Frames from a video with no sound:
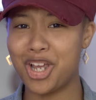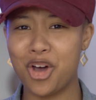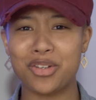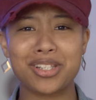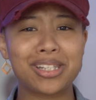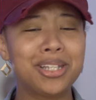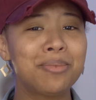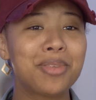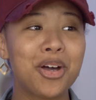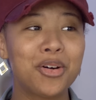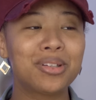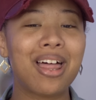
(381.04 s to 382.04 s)
y'all sleep
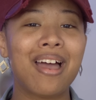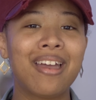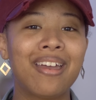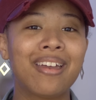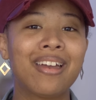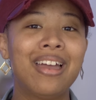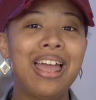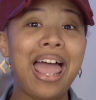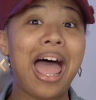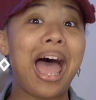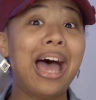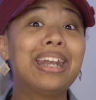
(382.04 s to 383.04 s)
though? Like,
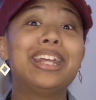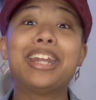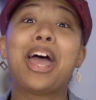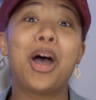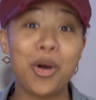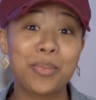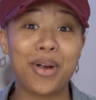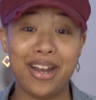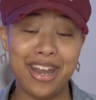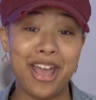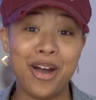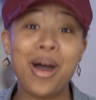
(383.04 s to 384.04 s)
I need help
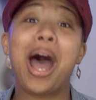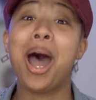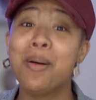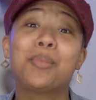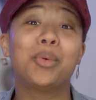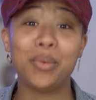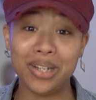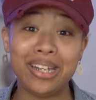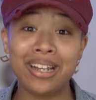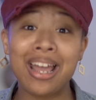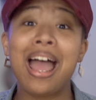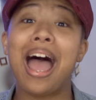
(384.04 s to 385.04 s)
right now. I'm
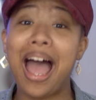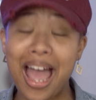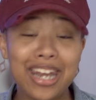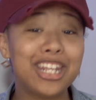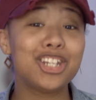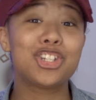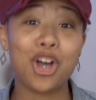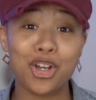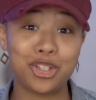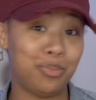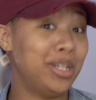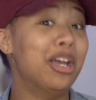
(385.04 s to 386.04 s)
weak. I need
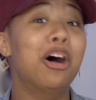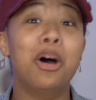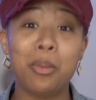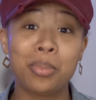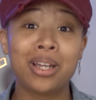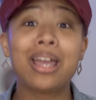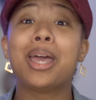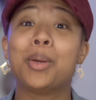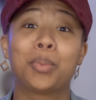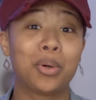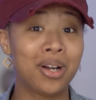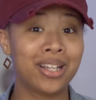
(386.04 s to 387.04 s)
y'all to be up
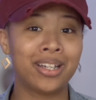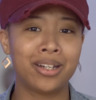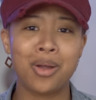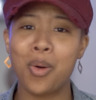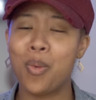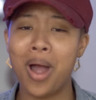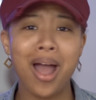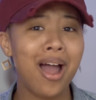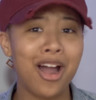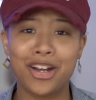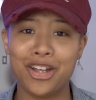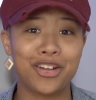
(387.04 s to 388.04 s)
and praying. Why
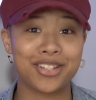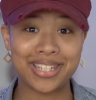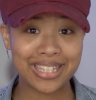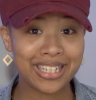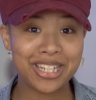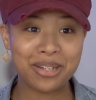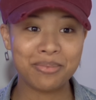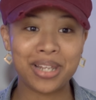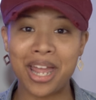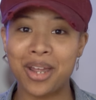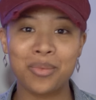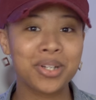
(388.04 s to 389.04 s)
are y'all asleep?
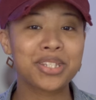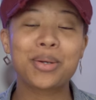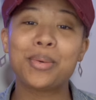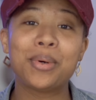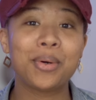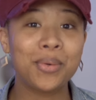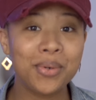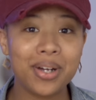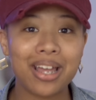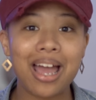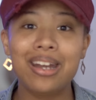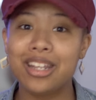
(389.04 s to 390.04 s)
Like, what's going on?
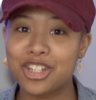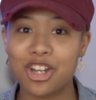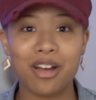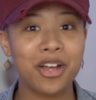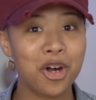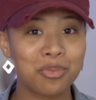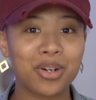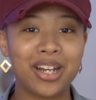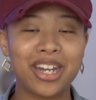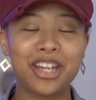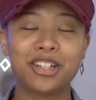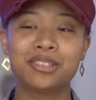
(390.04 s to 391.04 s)
I need y'all help
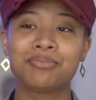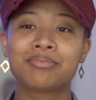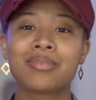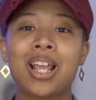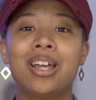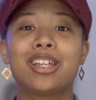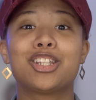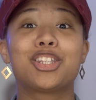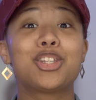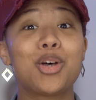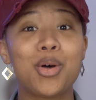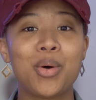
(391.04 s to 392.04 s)
right now.
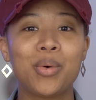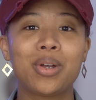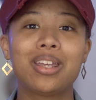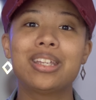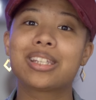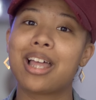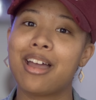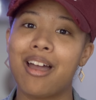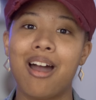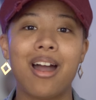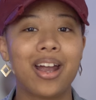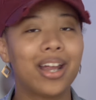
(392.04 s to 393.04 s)
So he's like,
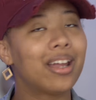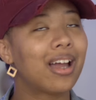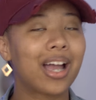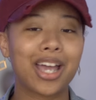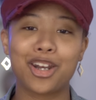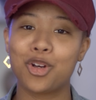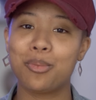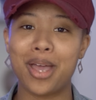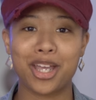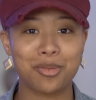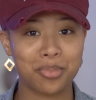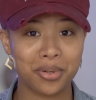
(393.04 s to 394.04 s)
all right, I gotta go
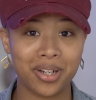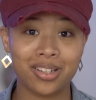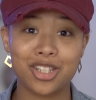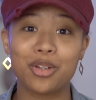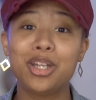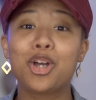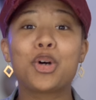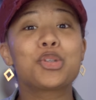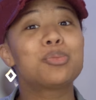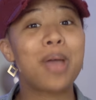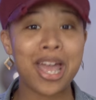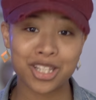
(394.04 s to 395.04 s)
back and pray. So he
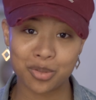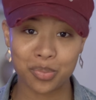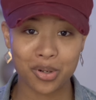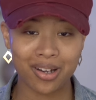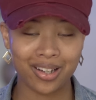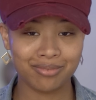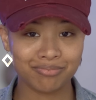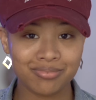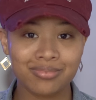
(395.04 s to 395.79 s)
goes back to pray.